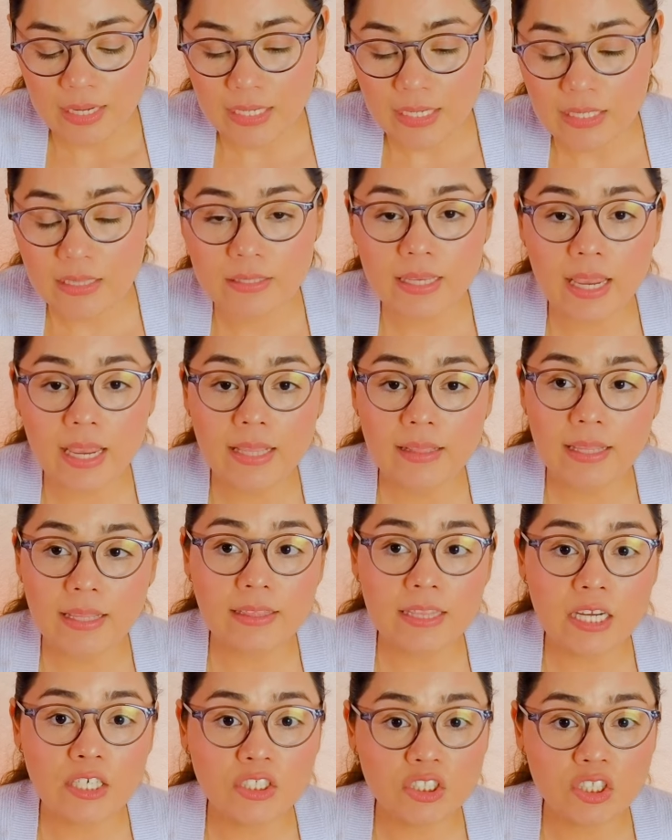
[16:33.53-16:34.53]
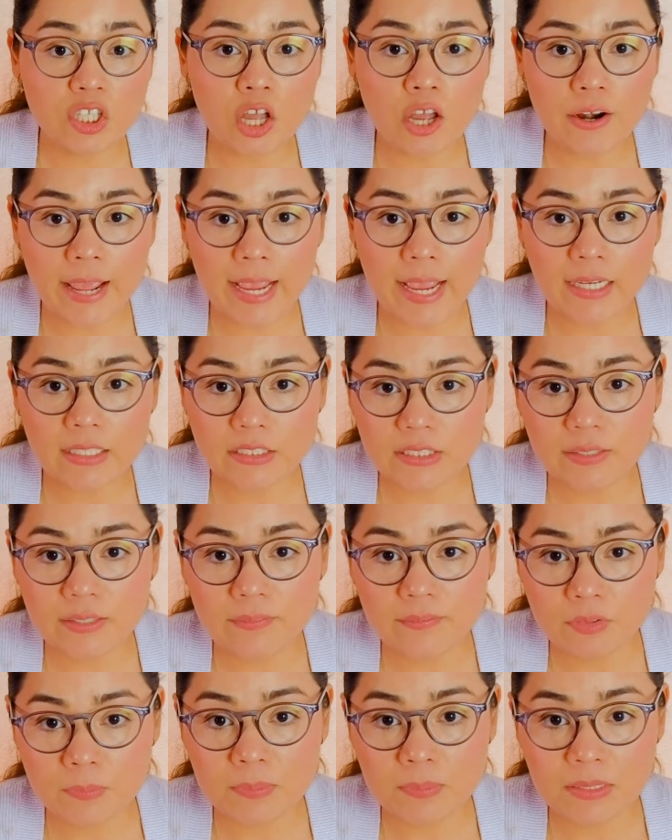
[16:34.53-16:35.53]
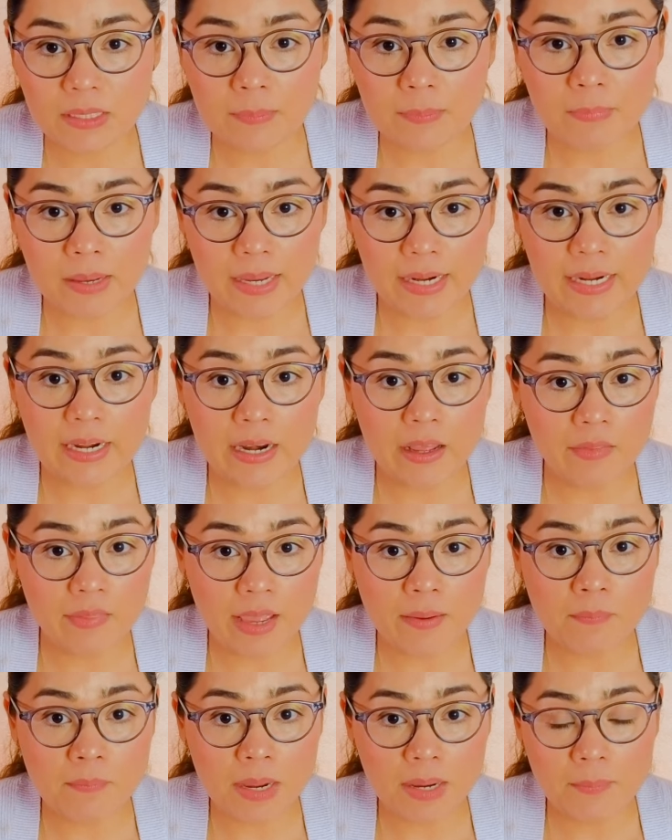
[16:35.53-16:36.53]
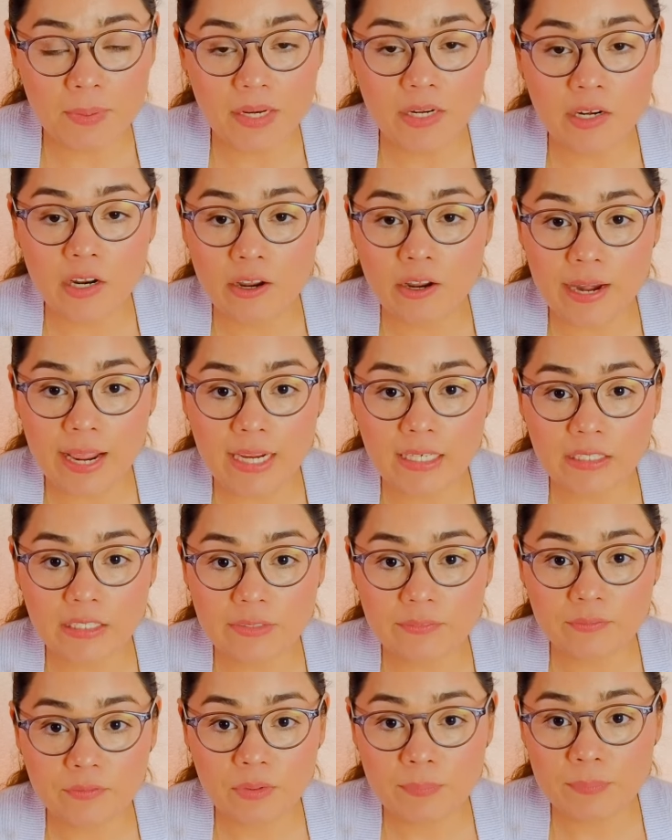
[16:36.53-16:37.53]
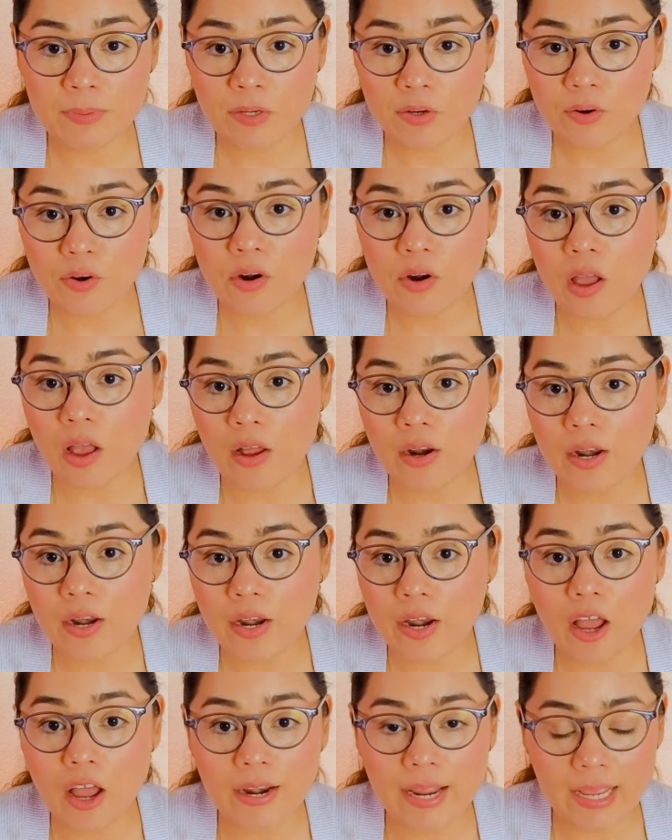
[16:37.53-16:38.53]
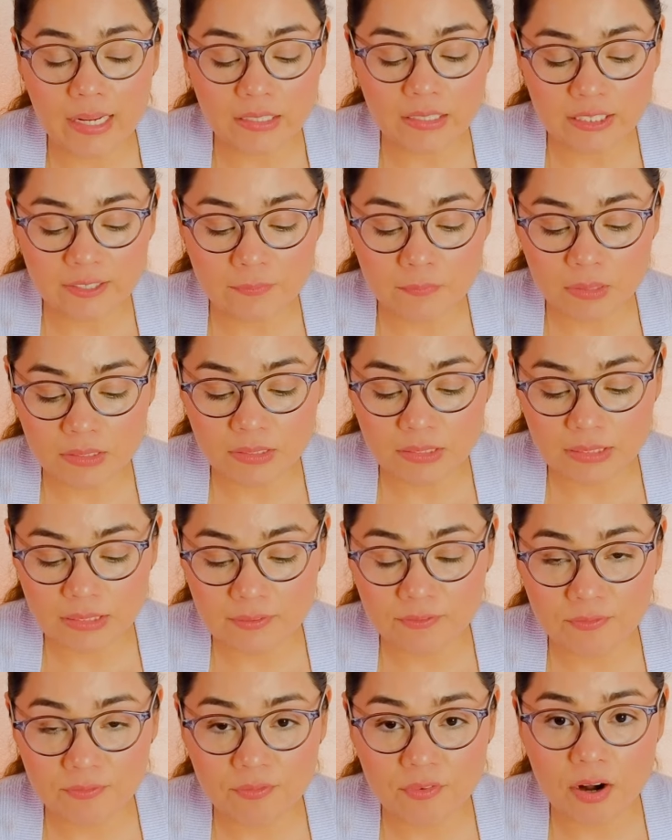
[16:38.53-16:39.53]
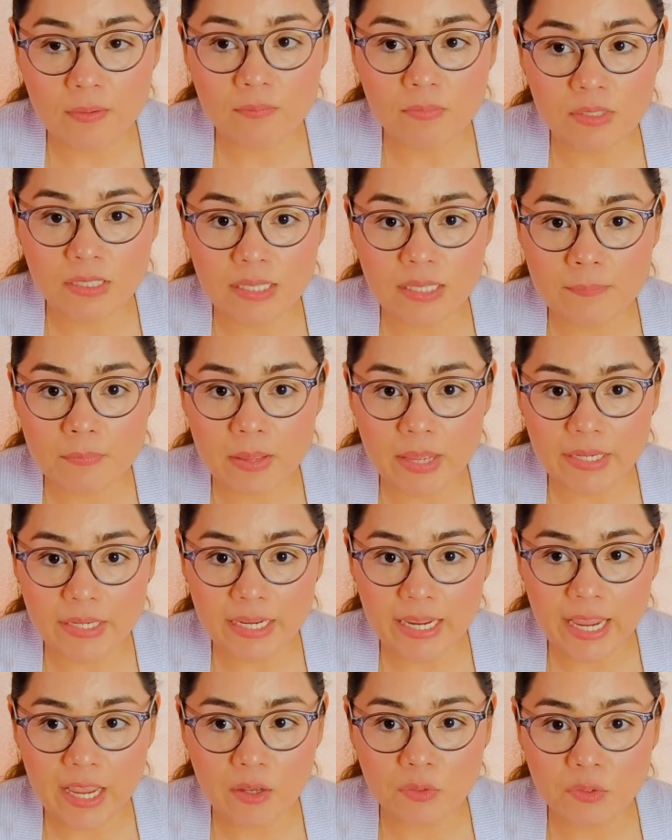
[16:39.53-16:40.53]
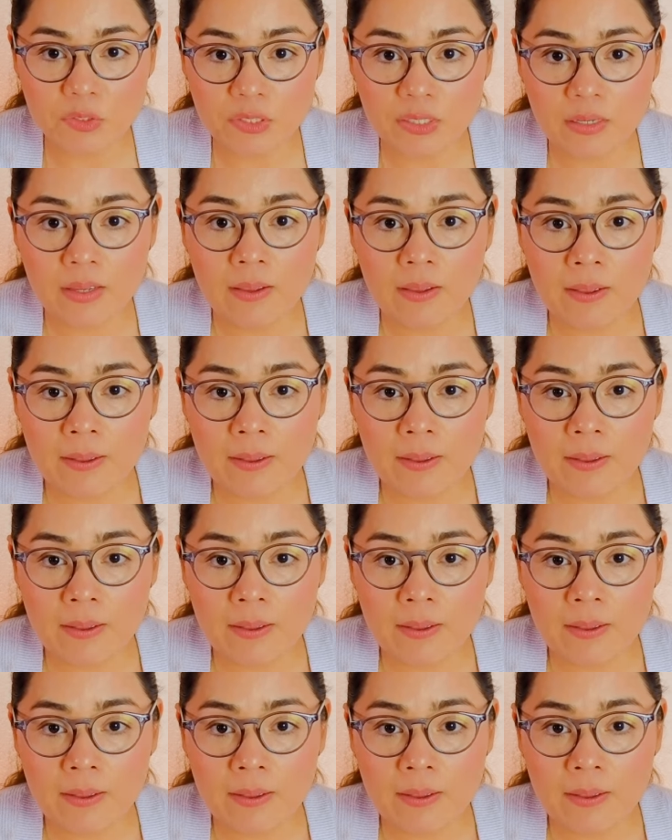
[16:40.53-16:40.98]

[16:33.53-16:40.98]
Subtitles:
It's saying that there's non-action from somebody. Now, that might be non-action from you or not non-action, but from somebody else.